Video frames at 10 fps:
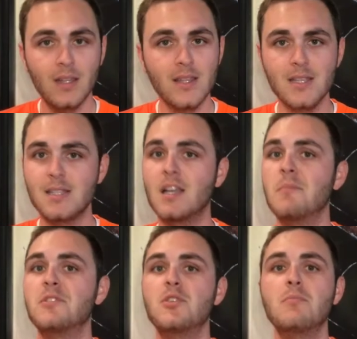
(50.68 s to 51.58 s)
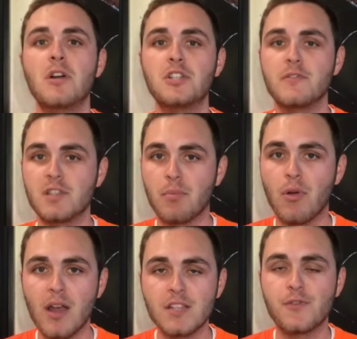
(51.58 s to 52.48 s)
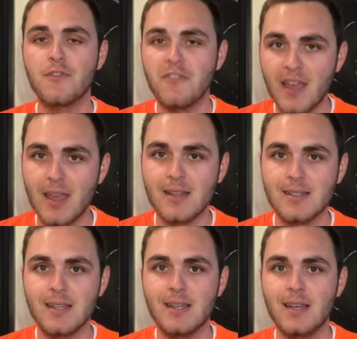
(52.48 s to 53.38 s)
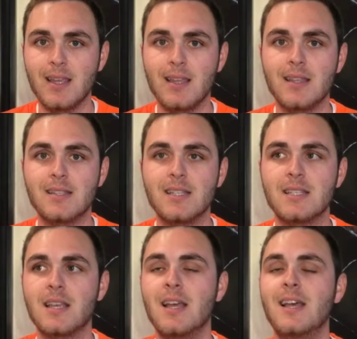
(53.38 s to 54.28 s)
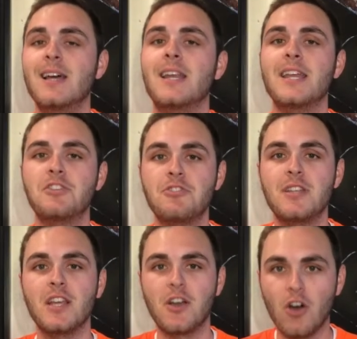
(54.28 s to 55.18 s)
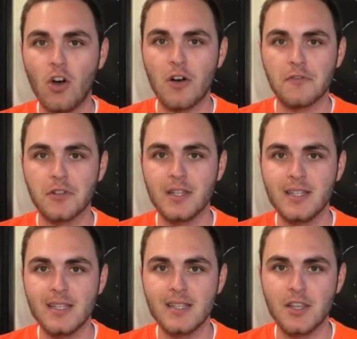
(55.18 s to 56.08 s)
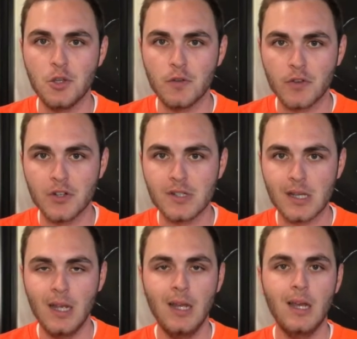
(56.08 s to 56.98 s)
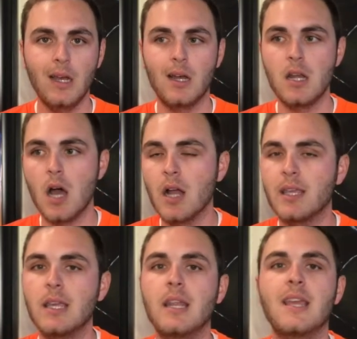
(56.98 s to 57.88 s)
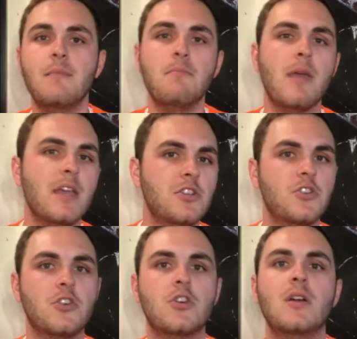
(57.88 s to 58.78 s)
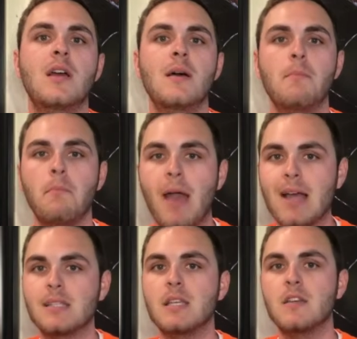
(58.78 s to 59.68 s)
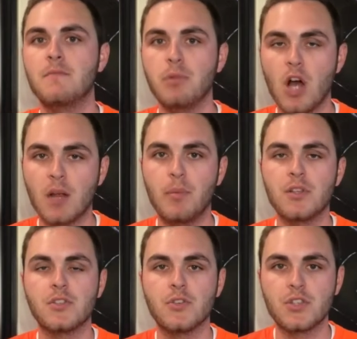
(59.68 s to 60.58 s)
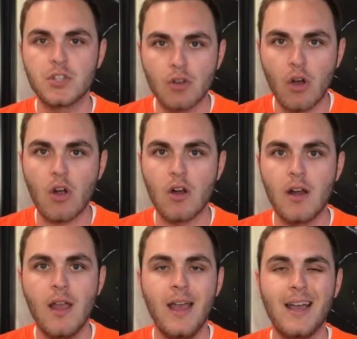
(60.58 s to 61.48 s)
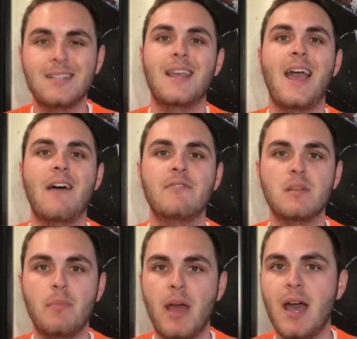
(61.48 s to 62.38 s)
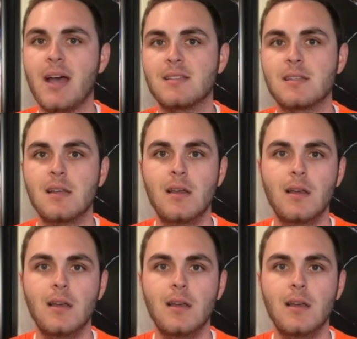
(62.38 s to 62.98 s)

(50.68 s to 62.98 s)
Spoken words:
this comes to much of a surprise for fans, and this is an interesting call for the DC Universe. Not getting a major, massive blockbuster star as they have in the past.